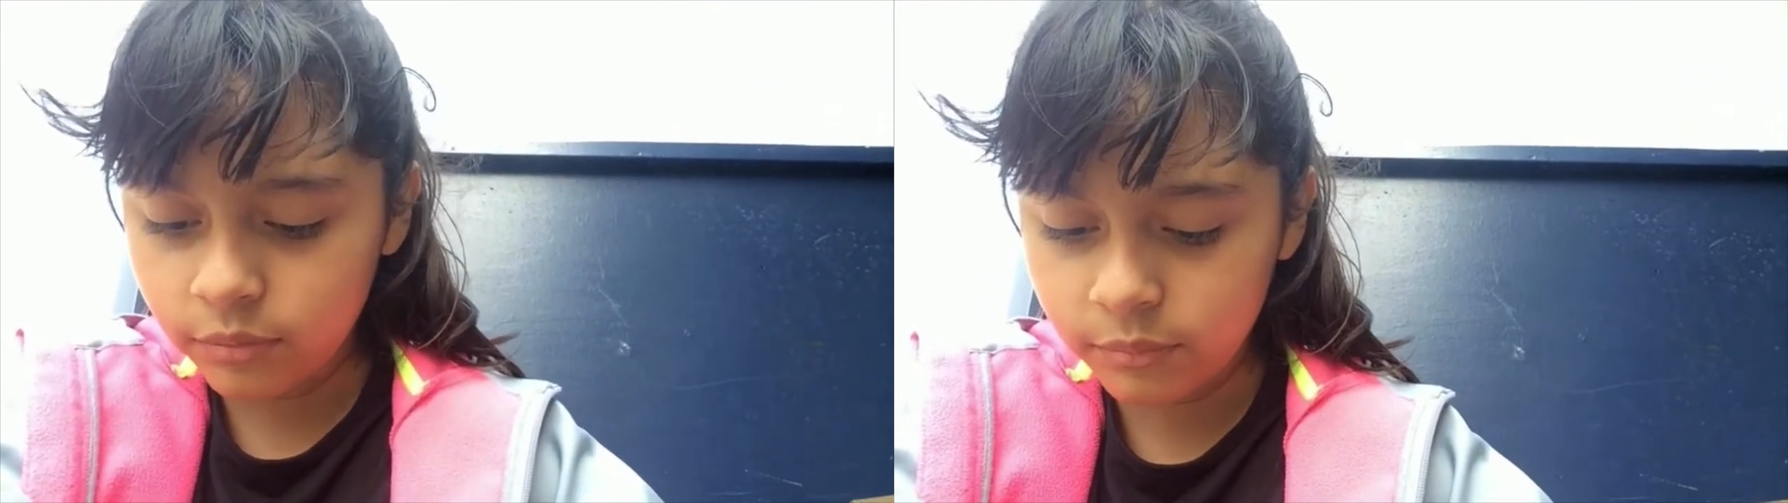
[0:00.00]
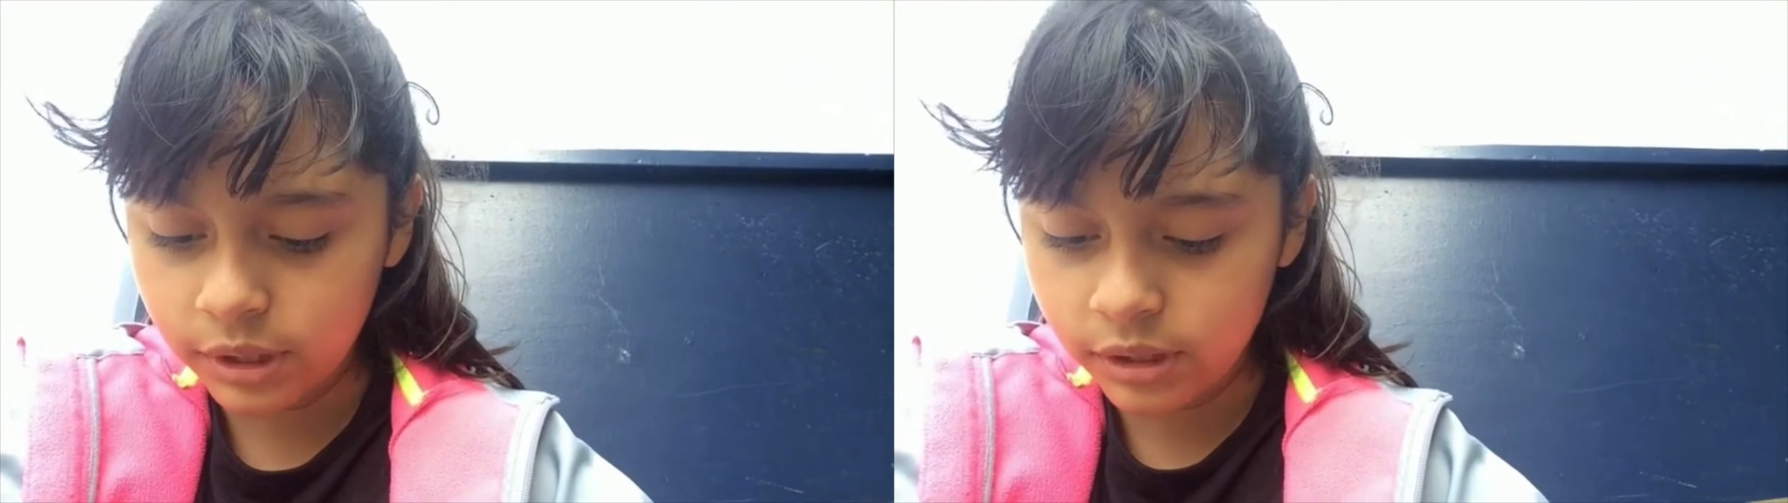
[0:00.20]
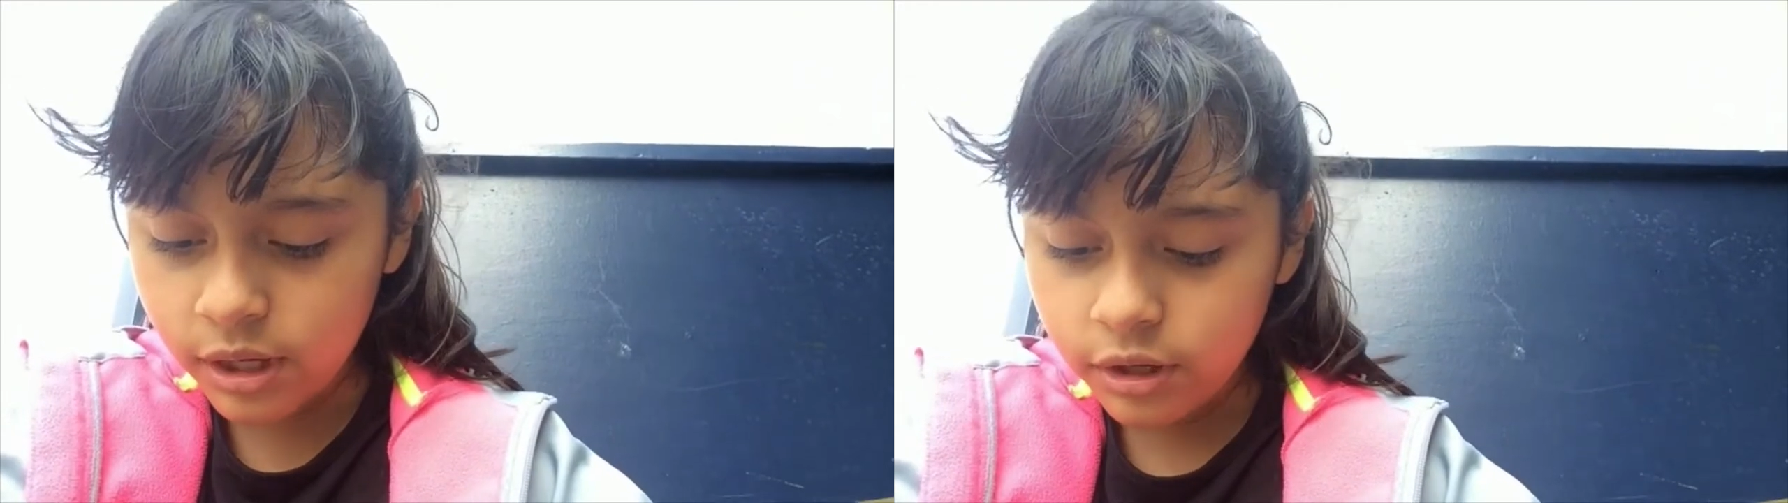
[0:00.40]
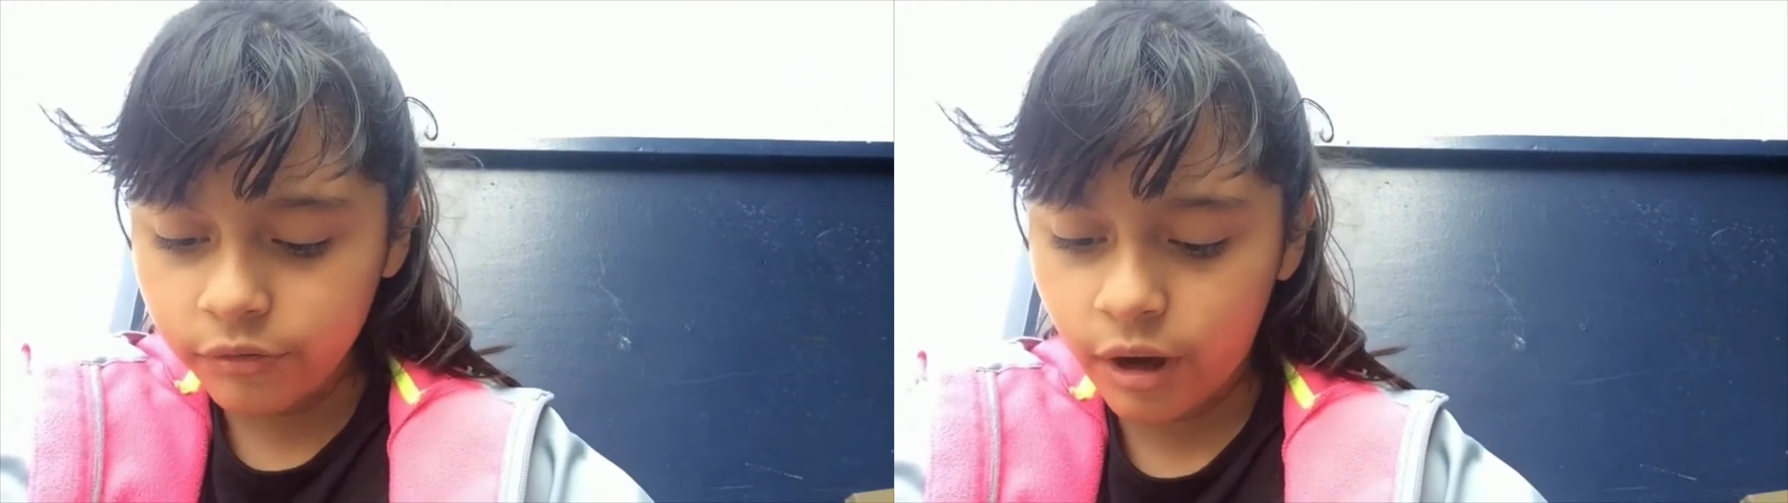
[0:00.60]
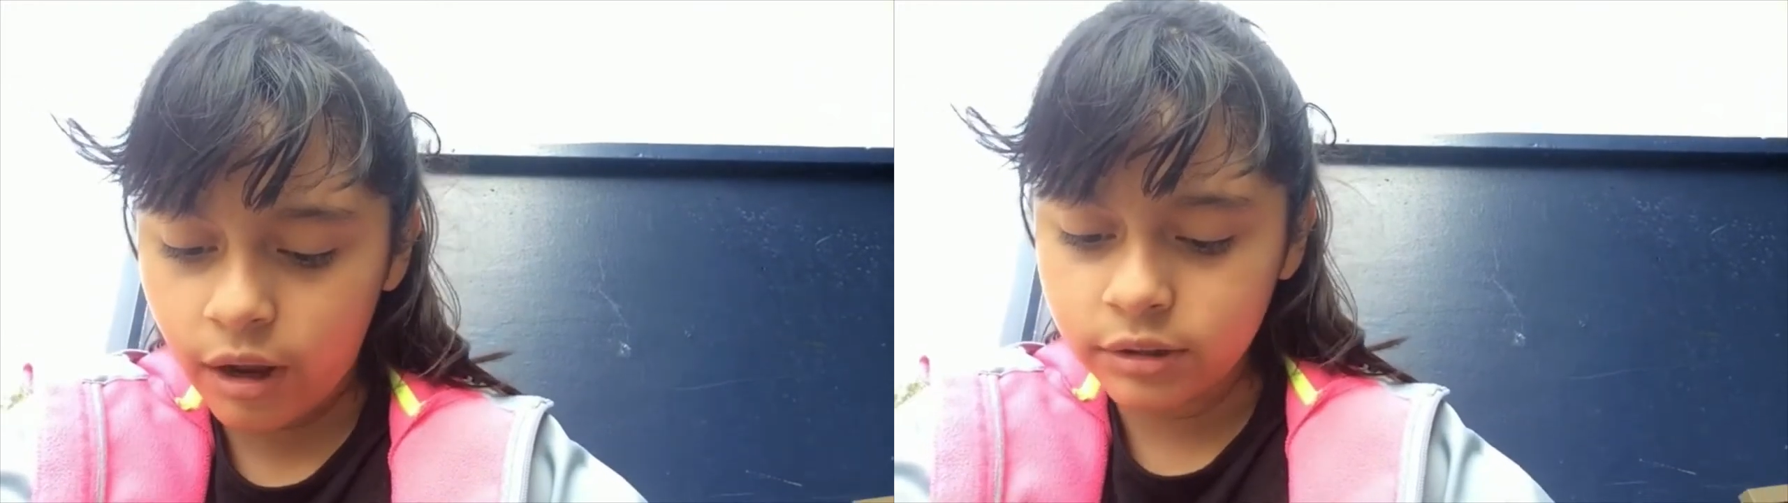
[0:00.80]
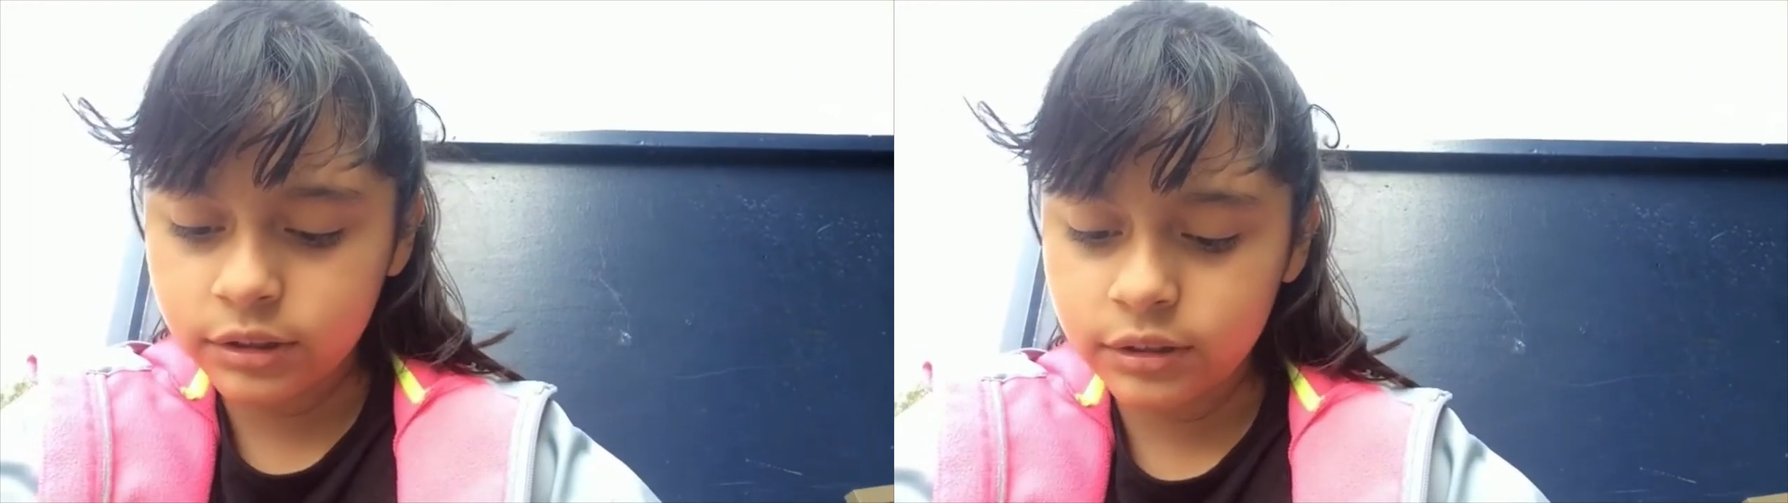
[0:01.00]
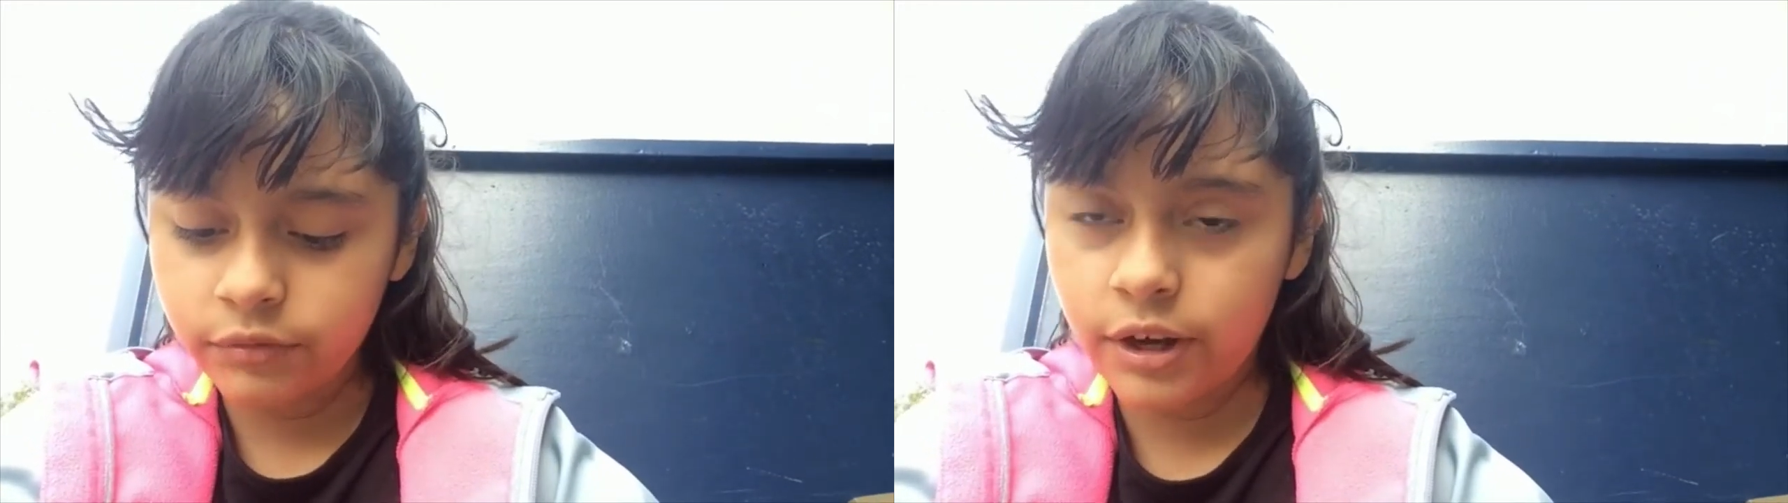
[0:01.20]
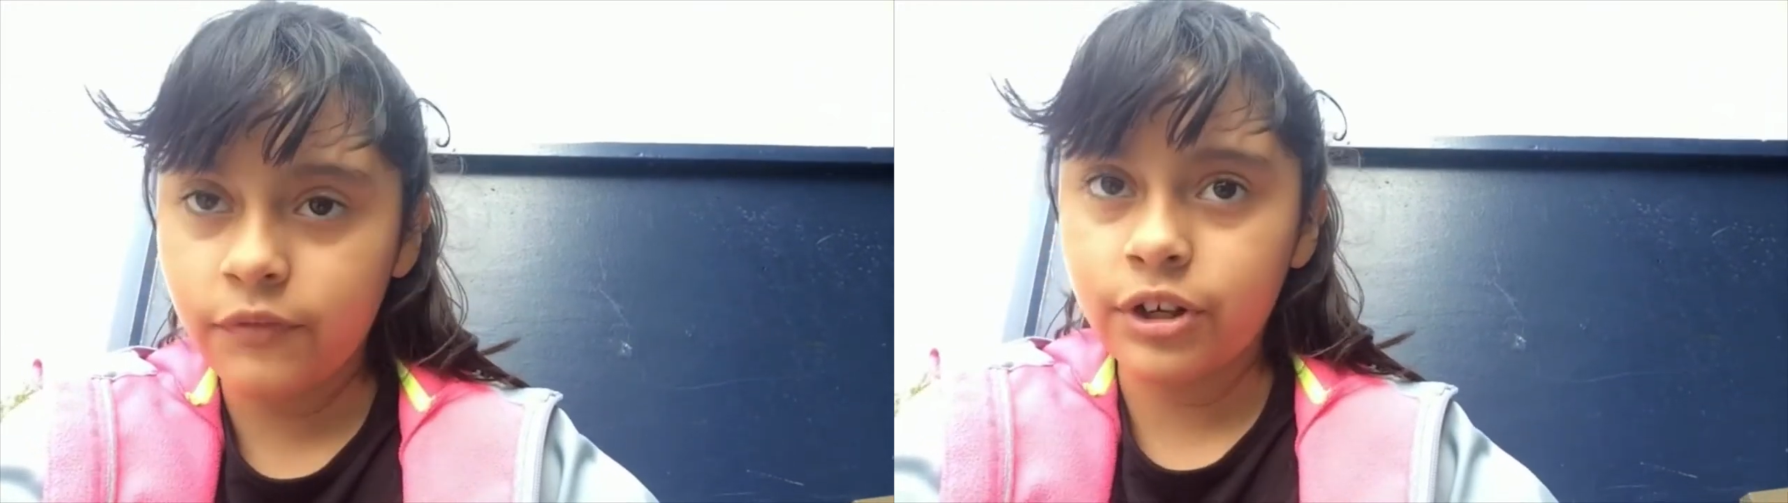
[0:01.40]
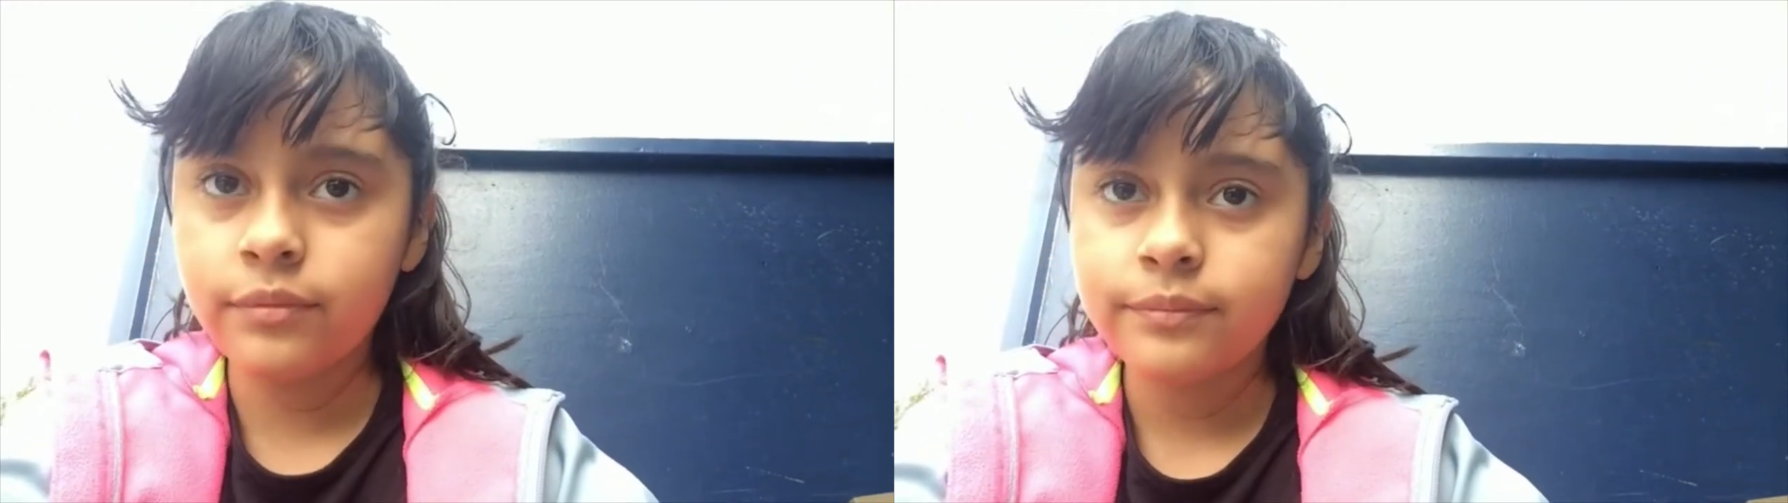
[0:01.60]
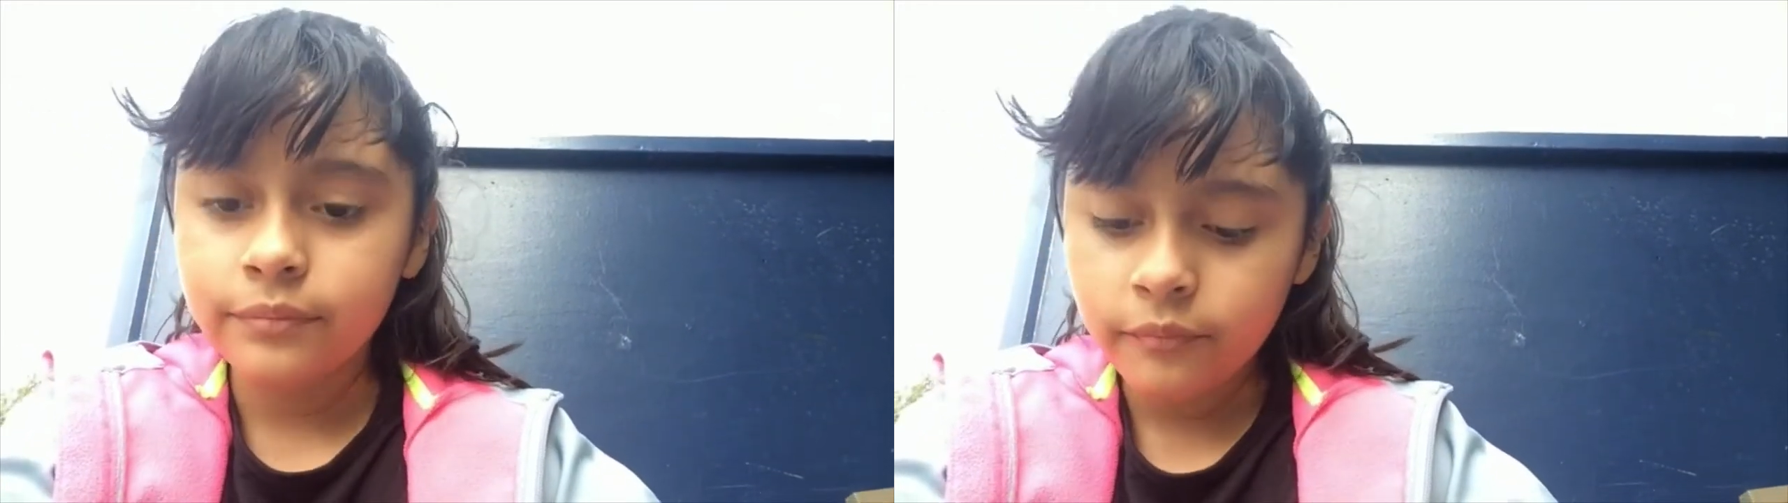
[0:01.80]
to mean crowned
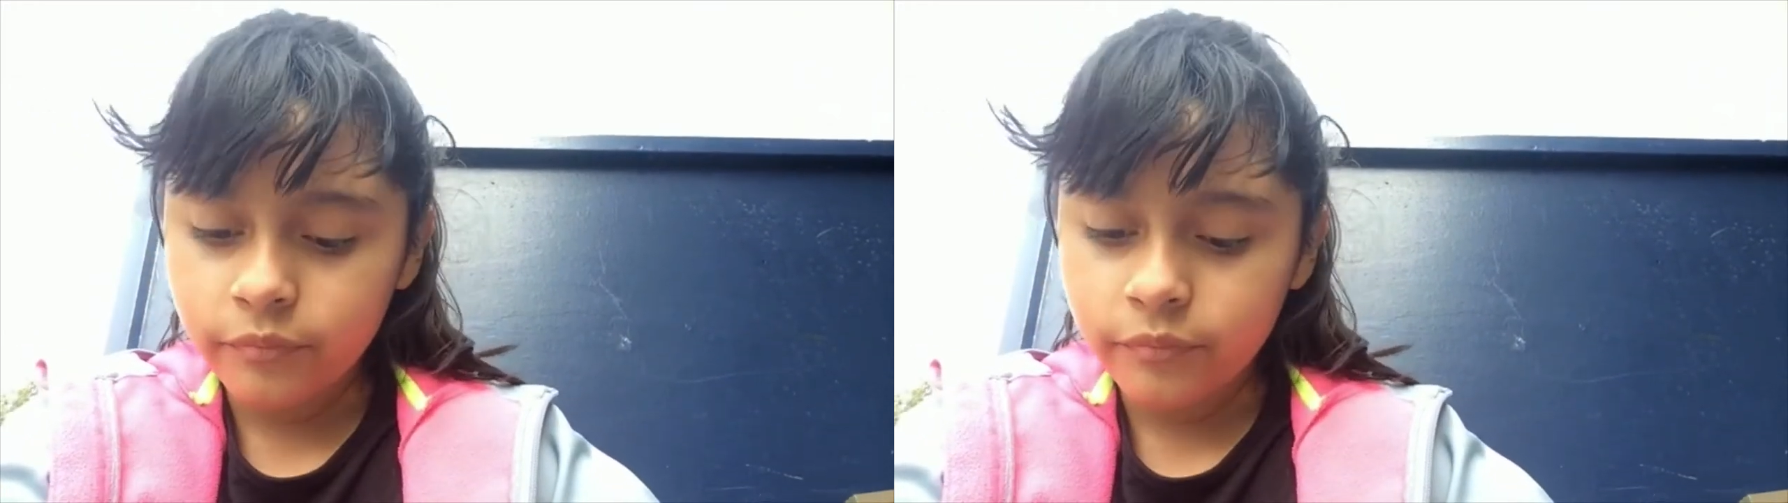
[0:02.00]
river.